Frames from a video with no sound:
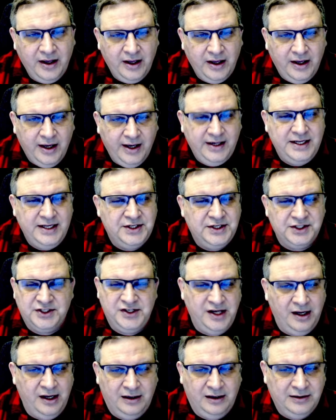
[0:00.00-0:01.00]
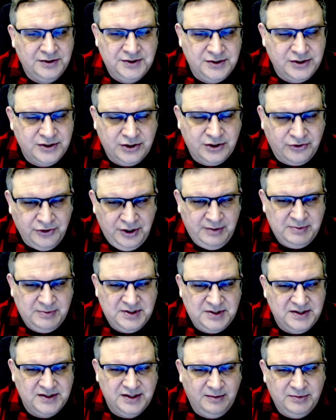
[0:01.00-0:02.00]
And he just yells and screams
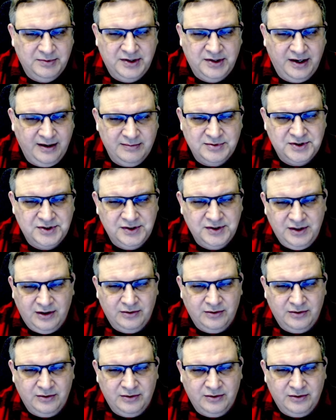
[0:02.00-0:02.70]
and sometimes,